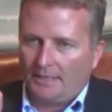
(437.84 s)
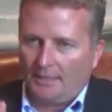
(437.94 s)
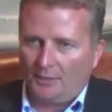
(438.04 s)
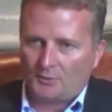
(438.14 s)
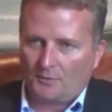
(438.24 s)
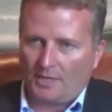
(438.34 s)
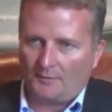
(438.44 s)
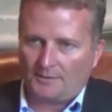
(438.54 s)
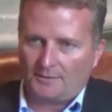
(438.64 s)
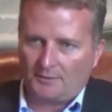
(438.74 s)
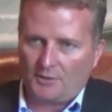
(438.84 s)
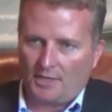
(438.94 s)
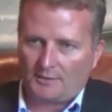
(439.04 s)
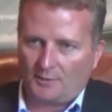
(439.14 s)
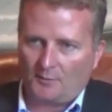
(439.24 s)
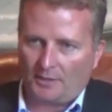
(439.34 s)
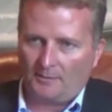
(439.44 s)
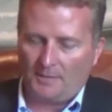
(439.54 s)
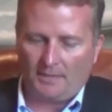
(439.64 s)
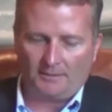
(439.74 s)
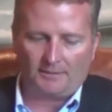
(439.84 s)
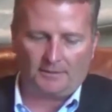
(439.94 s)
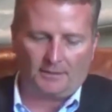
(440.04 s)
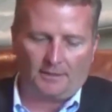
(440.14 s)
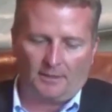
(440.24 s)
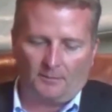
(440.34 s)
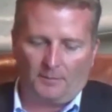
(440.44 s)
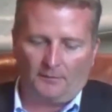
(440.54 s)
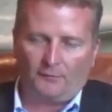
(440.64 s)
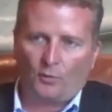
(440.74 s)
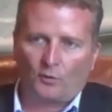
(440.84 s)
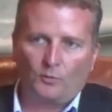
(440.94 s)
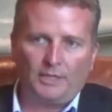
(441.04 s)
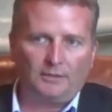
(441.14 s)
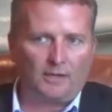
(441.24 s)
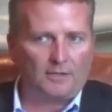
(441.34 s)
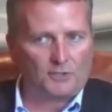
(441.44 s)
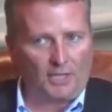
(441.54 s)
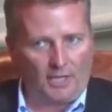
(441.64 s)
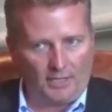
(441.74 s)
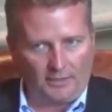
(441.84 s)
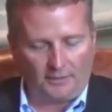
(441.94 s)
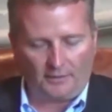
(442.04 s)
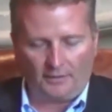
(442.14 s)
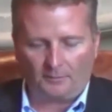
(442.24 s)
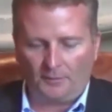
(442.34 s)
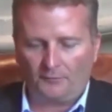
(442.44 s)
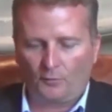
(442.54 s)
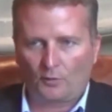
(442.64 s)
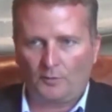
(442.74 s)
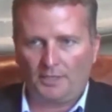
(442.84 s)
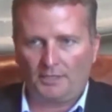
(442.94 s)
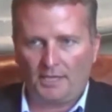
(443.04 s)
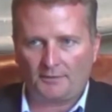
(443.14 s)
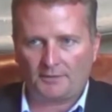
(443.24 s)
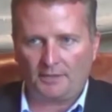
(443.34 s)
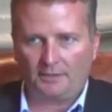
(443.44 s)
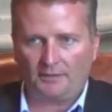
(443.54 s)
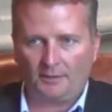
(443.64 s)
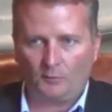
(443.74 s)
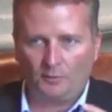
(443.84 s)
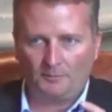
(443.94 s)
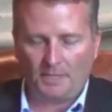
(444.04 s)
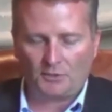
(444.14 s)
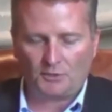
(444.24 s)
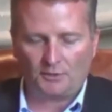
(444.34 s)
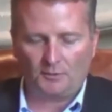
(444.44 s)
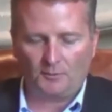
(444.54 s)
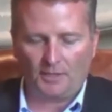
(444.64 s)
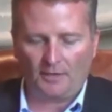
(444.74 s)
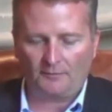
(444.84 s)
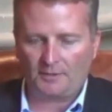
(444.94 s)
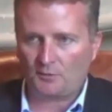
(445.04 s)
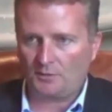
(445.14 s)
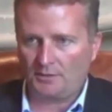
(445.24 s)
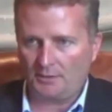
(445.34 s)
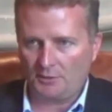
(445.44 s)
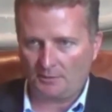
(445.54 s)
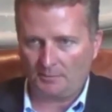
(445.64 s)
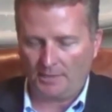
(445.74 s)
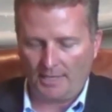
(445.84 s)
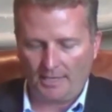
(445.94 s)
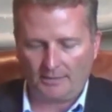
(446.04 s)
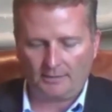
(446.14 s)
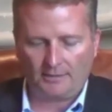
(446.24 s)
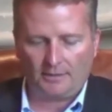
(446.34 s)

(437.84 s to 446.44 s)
Here's what I would suggest and recommend. Before we launch anything, before we announce anything, we'll make sure that we have the strategic plan,